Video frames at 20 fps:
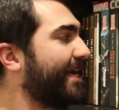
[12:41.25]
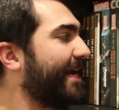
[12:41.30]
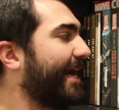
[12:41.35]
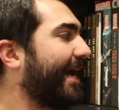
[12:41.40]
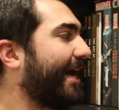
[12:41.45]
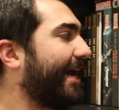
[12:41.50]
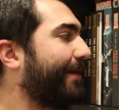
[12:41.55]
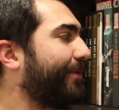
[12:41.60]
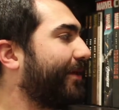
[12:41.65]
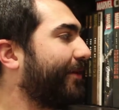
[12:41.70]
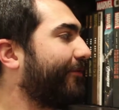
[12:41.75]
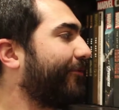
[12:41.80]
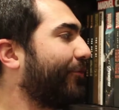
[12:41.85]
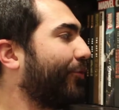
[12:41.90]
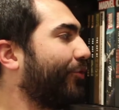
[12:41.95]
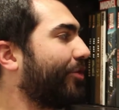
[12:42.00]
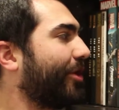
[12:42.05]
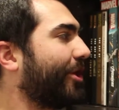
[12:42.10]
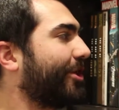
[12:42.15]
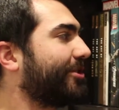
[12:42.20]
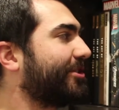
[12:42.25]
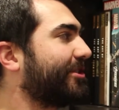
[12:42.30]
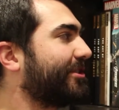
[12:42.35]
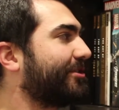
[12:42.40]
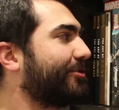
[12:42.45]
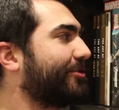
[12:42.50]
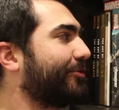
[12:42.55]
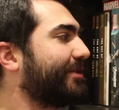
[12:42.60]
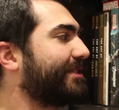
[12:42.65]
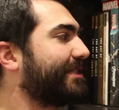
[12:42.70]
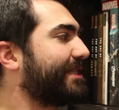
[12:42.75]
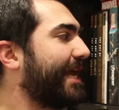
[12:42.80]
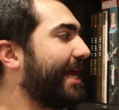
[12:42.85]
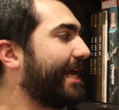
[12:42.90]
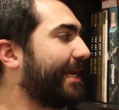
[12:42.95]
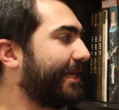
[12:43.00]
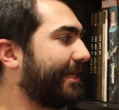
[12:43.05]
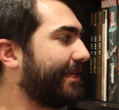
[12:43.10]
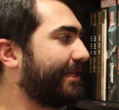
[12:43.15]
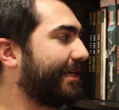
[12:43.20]
But if you're going to just do a
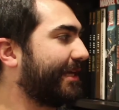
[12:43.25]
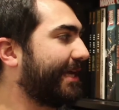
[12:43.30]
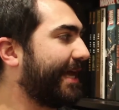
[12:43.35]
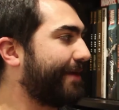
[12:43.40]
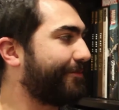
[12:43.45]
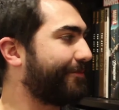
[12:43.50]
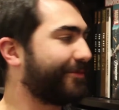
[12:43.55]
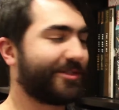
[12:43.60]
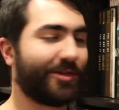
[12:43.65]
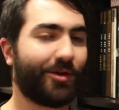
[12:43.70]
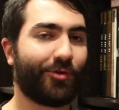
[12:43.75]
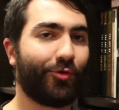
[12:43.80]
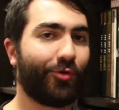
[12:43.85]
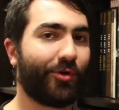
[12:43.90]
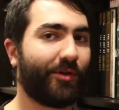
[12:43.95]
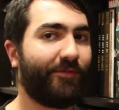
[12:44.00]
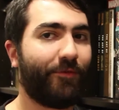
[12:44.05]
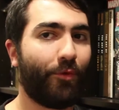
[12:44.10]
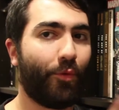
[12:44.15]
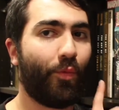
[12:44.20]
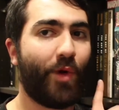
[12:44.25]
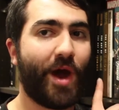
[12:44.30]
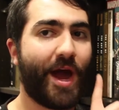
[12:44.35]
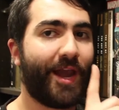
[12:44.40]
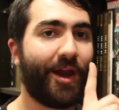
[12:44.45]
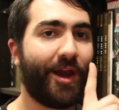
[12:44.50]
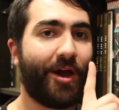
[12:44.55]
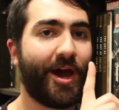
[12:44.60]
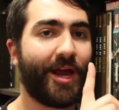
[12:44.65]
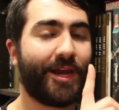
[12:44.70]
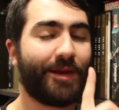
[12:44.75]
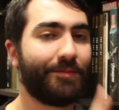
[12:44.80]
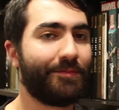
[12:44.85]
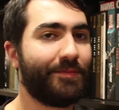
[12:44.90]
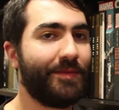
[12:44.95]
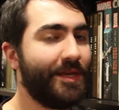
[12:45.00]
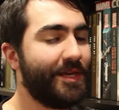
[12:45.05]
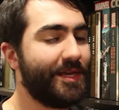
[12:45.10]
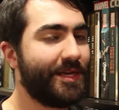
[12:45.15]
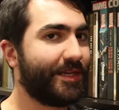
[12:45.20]
standard Amazon order for one
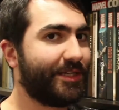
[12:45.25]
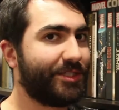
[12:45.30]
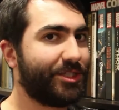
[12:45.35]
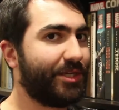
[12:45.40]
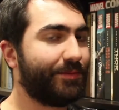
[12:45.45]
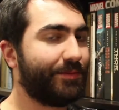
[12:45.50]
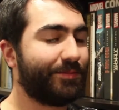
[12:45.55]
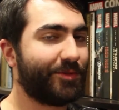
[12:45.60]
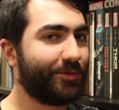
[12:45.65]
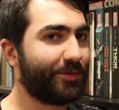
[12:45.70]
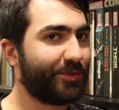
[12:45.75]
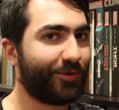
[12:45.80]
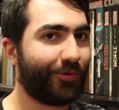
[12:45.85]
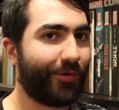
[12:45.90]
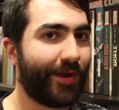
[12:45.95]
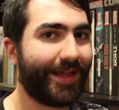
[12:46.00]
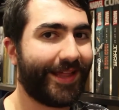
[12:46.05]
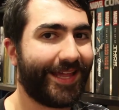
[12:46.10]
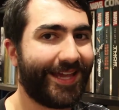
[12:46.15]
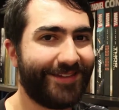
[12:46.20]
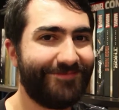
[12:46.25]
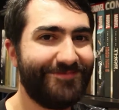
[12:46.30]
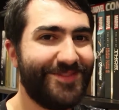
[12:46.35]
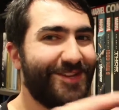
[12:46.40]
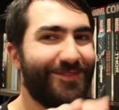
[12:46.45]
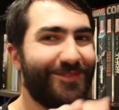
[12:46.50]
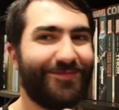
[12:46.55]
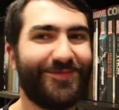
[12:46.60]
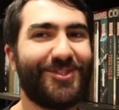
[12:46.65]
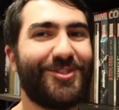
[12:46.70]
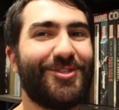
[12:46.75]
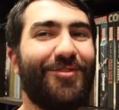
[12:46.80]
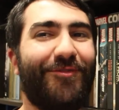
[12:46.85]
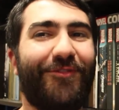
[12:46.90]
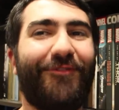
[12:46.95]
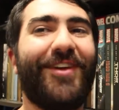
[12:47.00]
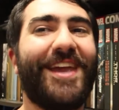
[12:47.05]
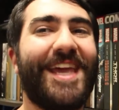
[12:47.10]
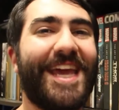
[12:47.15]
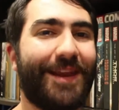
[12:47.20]
item shipped to Australia,
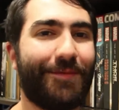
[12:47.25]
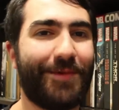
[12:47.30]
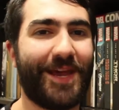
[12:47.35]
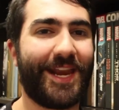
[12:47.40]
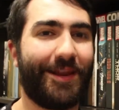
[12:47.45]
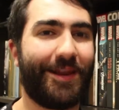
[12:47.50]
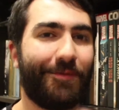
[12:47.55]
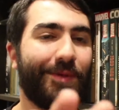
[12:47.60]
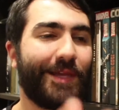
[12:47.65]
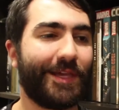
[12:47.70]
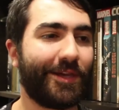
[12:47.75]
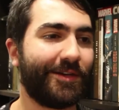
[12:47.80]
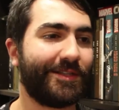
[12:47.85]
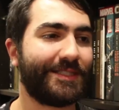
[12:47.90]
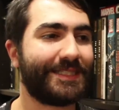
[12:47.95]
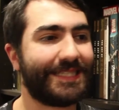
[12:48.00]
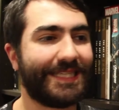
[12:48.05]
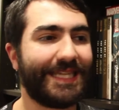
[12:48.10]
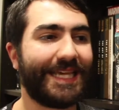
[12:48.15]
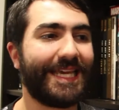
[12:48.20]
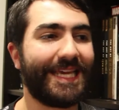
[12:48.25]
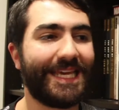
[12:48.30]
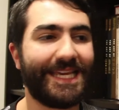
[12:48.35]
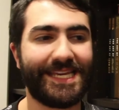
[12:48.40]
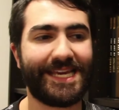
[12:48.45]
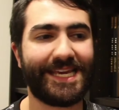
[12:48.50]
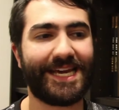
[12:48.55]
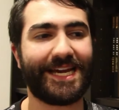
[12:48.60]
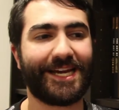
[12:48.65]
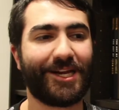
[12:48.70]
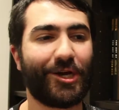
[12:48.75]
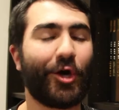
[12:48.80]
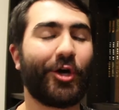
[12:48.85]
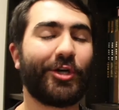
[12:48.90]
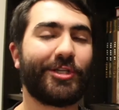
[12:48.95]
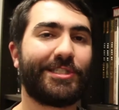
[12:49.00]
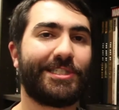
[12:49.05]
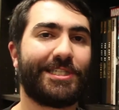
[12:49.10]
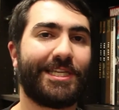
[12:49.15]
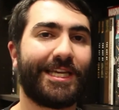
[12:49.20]
forget about it, because the
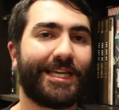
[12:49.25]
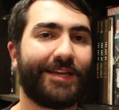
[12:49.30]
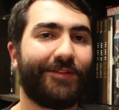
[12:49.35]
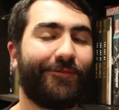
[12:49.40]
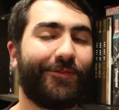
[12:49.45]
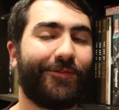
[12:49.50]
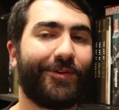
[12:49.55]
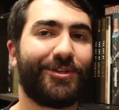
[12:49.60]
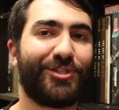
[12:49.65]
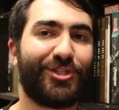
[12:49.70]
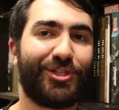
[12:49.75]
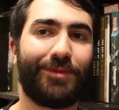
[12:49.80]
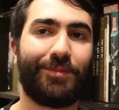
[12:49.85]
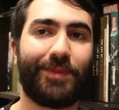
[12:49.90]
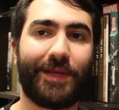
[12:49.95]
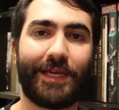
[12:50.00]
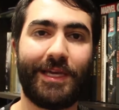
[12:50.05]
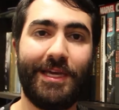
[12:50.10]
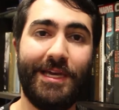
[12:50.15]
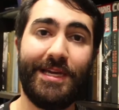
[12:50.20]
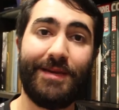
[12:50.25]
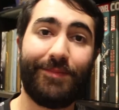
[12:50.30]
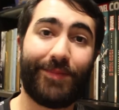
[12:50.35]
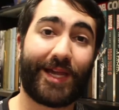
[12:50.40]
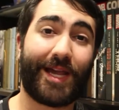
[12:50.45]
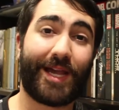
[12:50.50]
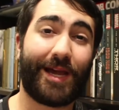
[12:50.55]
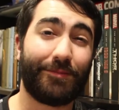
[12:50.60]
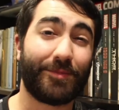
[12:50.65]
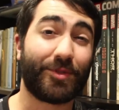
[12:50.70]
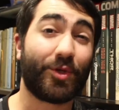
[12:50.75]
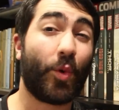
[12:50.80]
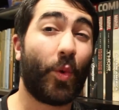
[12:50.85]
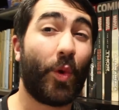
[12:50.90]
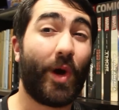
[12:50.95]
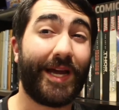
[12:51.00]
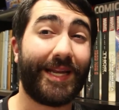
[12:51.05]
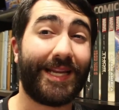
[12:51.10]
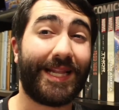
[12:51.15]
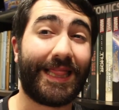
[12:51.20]
cost for shipping becomes
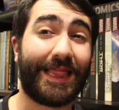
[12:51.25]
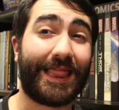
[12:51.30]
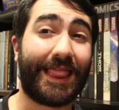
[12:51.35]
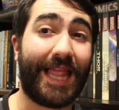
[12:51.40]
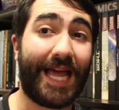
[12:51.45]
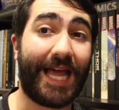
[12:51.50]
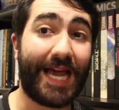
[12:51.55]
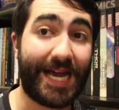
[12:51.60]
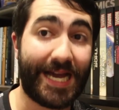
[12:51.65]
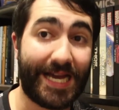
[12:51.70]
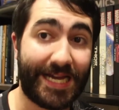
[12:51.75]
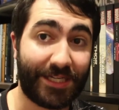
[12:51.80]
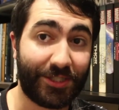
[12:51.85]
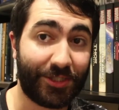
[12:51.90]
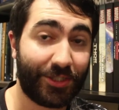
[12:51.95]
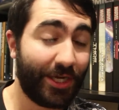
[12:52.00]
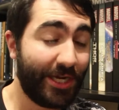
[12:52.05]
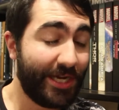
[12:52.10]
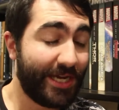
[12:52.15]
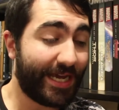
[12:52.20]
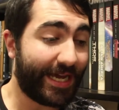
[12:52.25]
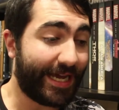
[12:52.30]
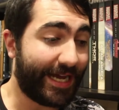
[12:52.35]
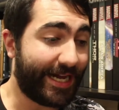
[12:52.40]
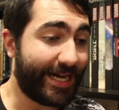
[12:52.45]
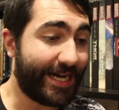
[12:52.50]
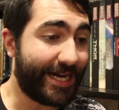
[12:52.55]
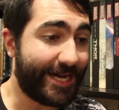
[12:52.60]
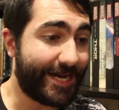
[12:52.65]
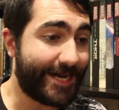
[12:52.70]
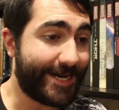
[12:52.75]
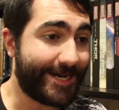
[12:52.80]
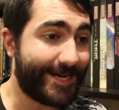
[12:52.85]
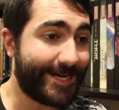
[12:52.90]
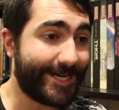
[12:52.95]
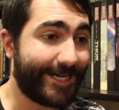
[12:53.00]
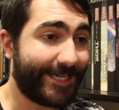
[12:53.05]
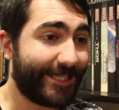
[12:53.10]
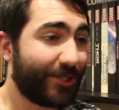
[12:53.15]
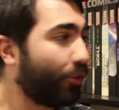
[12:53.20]
quite large.
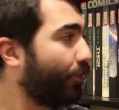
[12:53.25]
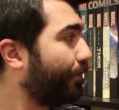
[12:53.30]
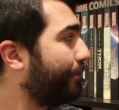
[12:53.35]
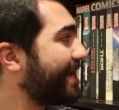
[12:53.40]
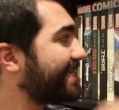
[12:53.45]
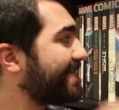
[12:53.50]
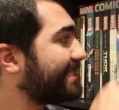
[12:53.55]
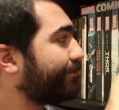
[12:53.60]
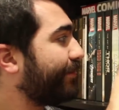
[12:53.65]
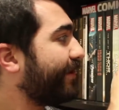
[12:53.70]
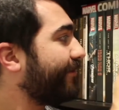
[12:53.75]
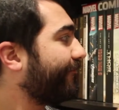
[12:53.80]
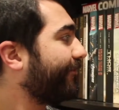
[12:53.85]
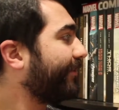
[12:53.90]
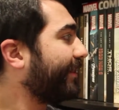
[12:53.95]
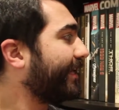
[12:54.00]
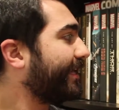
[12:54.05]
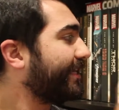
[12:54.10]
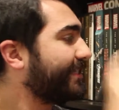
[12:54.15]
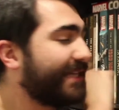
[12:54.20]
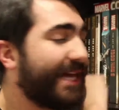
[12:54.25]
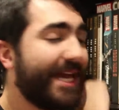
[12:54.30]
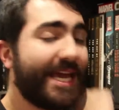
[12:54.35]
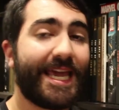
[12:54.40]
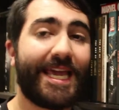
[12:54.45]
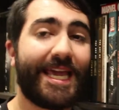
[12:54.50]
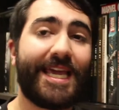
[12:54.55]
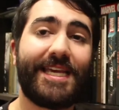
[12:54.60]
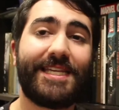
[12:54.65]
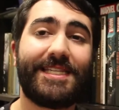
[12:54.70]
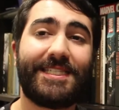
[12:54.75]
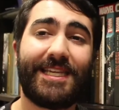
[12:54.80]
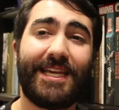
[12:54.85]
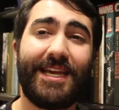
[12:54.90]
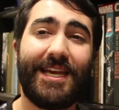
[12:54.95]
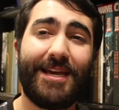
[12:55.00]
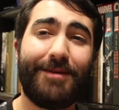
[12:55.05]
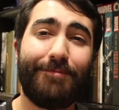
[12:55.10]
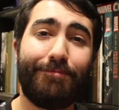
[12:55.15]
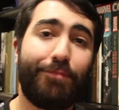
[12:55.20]
Your best bet for these
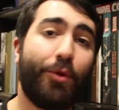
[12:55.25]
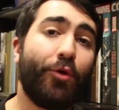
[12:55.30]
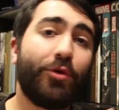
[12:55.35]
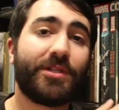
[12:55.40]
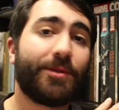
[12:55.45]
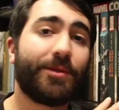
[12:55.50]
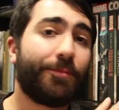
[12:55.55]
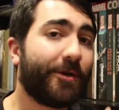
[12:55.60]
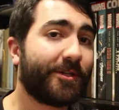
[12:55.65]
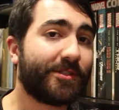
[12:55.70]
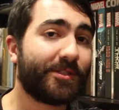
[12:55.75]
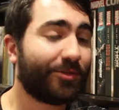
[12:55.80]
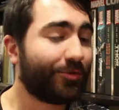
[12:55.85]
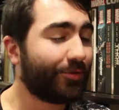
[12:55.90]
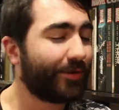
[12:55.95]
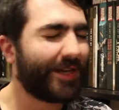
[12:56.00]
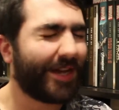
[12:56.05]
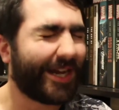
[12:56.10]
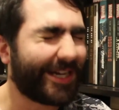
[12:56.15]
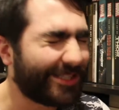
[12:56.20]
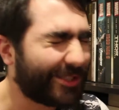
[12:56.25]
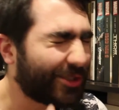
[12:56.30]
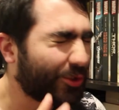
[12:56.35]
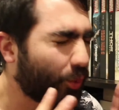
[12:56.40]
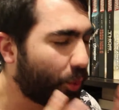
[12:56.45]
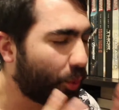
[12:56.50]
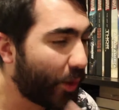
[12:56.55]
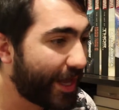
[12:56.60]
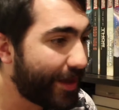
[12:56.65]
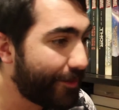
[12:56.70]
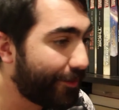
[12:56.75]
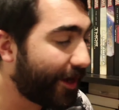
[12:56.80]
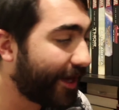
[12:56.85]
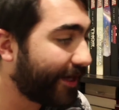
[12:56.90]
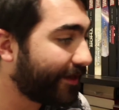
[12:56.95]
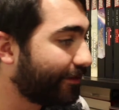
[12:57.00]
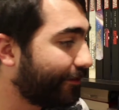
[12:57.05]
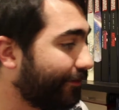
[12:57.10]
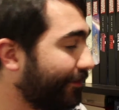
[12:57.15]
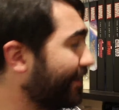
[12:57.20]
is Book Depository. I swear
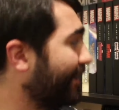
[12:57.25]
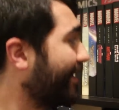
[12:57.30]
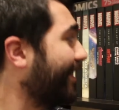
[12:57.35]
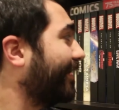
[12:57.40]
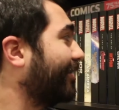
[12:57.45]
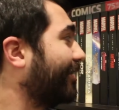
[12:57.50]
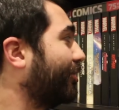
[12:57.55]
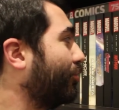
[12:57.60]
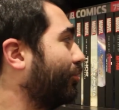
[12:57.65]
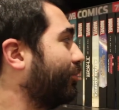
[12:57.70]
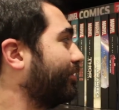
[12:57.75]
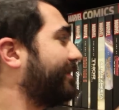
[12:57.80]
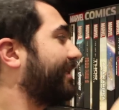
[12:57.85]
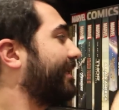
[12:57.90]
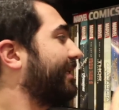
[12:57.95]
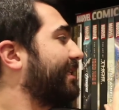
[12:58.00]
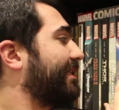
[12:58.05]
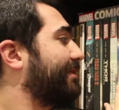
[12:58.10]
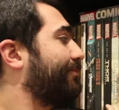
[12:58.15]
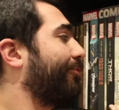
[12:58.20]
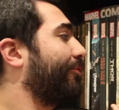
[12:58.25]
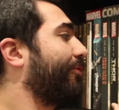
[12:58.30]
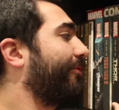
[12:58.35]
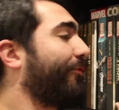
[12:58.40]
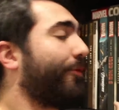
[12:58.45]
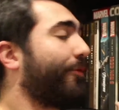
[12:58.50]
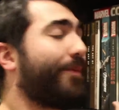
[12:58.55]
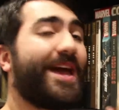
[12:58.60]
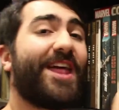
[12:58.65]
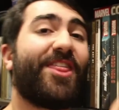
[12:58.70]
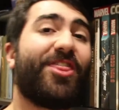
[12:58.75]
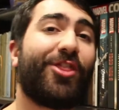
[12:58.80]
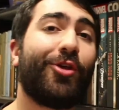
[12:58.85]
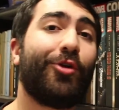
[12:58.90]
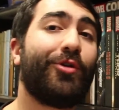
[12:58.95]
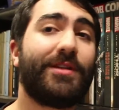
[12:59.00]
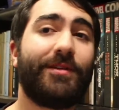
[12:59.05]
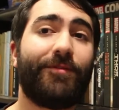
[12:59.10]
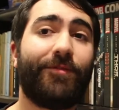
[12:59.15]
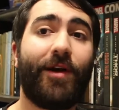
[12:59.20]
by them. You will see this book for about
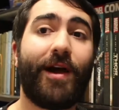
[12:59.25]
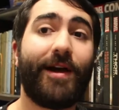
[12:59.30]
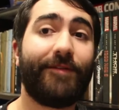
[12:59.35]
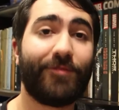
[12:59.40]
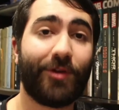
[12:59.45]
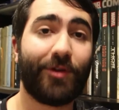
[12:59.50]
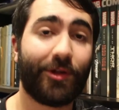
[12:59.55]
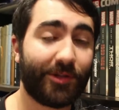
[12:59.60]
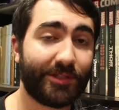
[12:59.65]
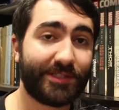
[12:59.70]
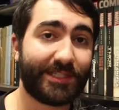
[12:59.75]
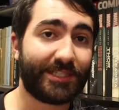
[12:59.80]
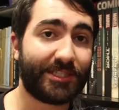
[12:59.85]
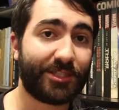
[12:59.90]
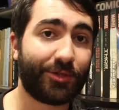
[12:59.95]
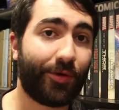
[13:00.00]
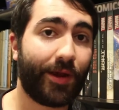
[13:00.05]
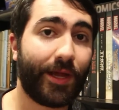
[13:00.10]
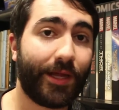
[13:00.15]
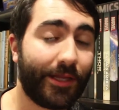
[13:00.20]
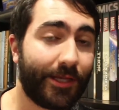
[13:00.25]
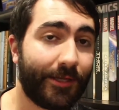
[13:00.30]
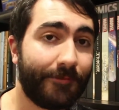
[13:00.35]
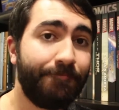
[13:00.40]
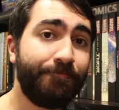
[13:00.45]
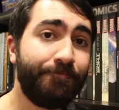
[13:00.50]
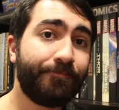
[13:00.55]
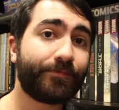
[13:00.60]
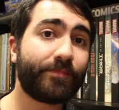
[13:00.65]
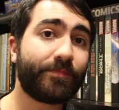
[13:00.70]
$35 Australian